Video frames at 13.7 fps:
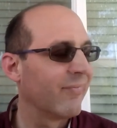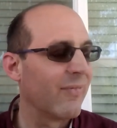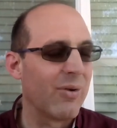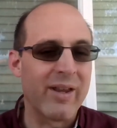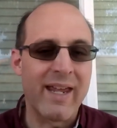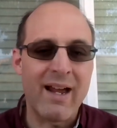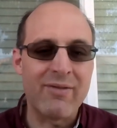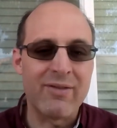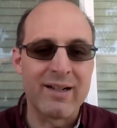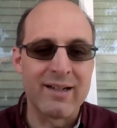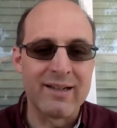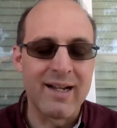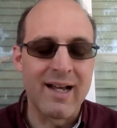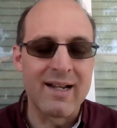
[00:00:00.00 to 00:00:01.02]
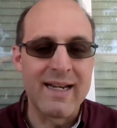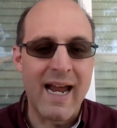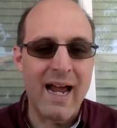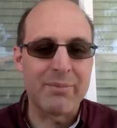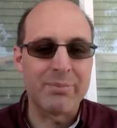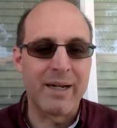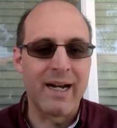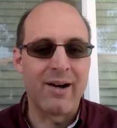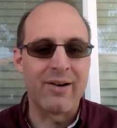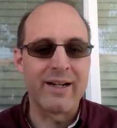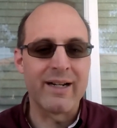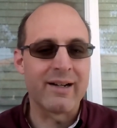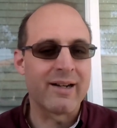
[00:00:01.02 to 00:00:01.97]
well, they have a Napa
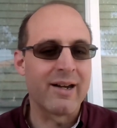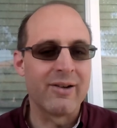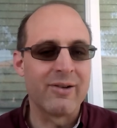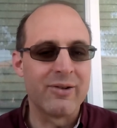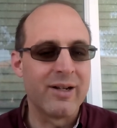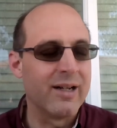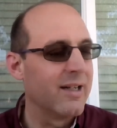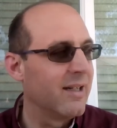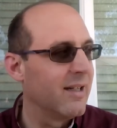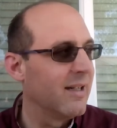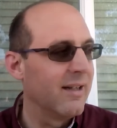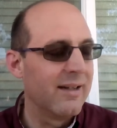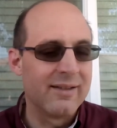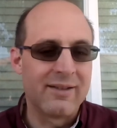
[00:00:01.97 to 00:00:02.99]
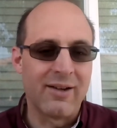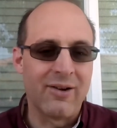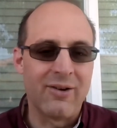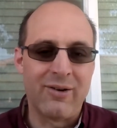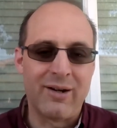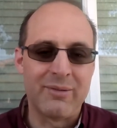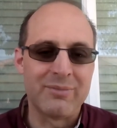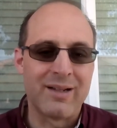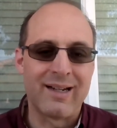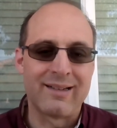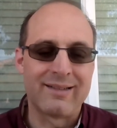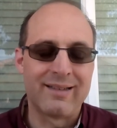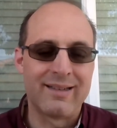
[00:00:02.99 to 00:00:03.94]
area code. So I'm
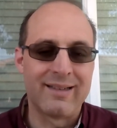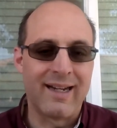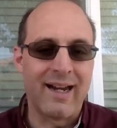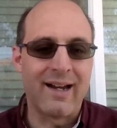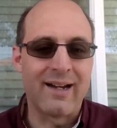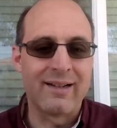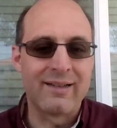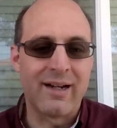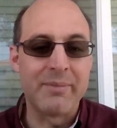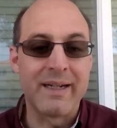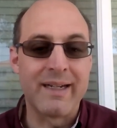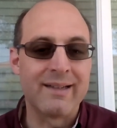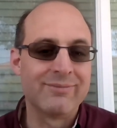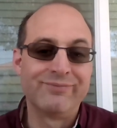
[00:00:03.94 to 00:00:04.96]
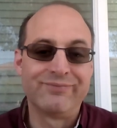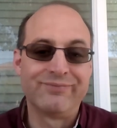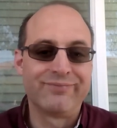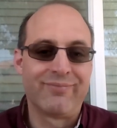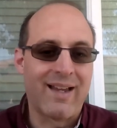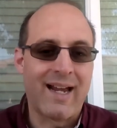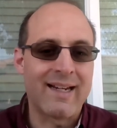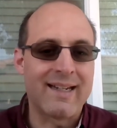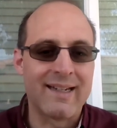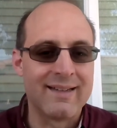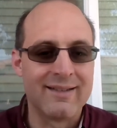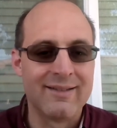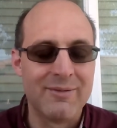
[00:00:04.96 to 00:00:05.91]
like, yeah, I mean, I
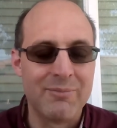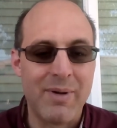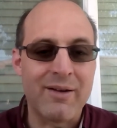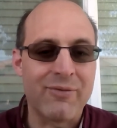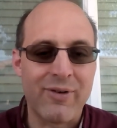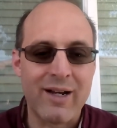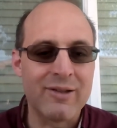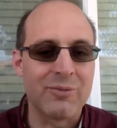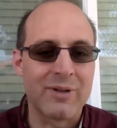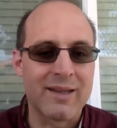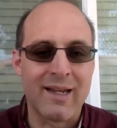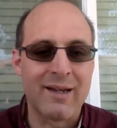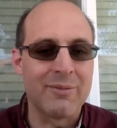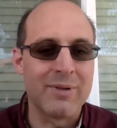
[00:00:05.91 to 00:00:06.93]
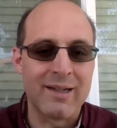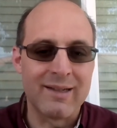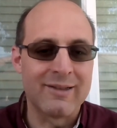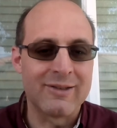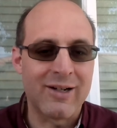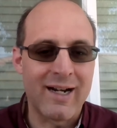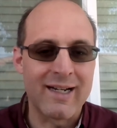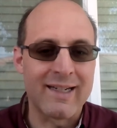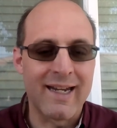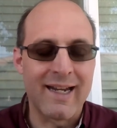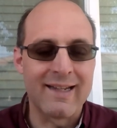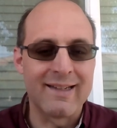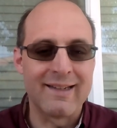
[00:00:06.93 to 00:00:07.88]
can make friends with them and try and
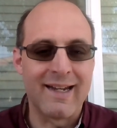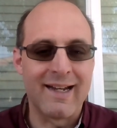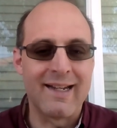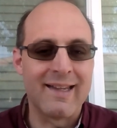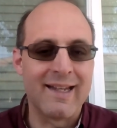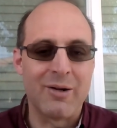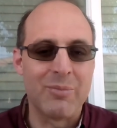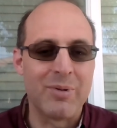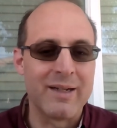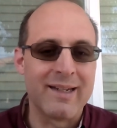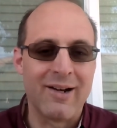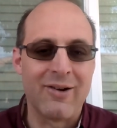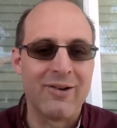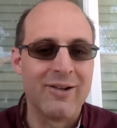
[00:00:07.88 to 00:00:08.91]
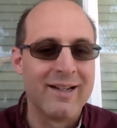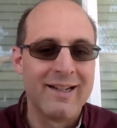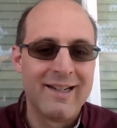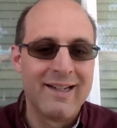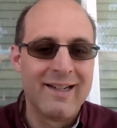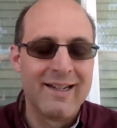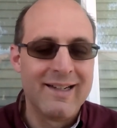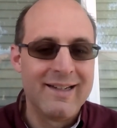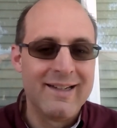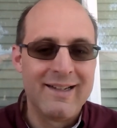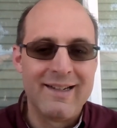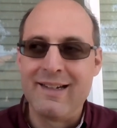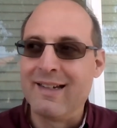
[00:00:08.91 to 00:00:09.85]
get in there, but
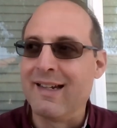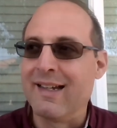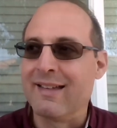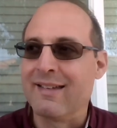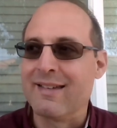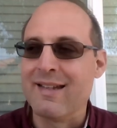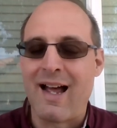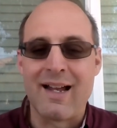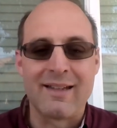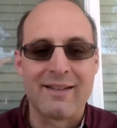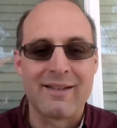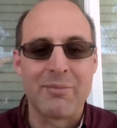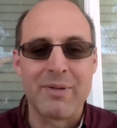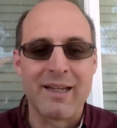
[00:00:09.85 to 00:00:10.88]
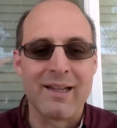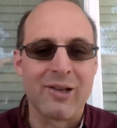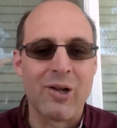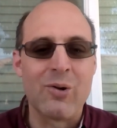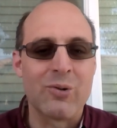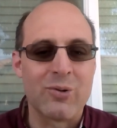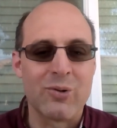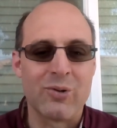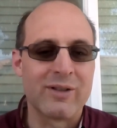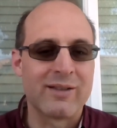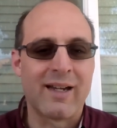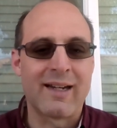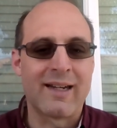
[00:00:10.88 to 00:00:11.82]
it's not somebody local,
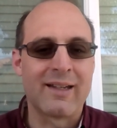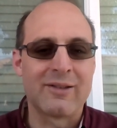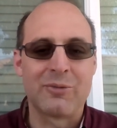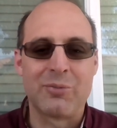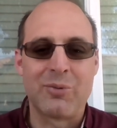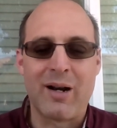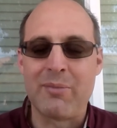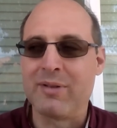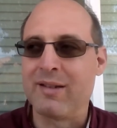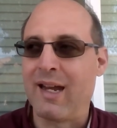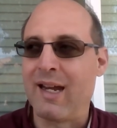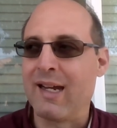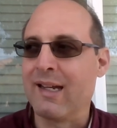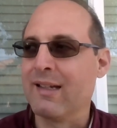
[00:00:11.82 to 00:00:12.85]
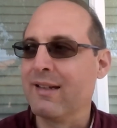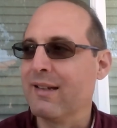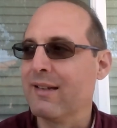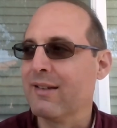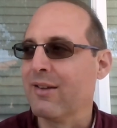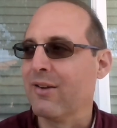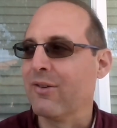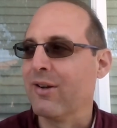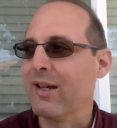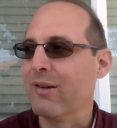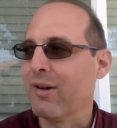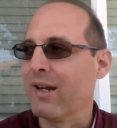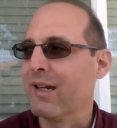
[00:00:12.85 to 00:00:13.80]
is I guess what I'm saying. So
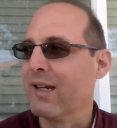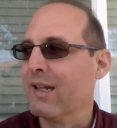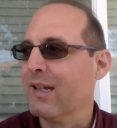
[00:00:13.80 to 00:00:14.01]
anyway,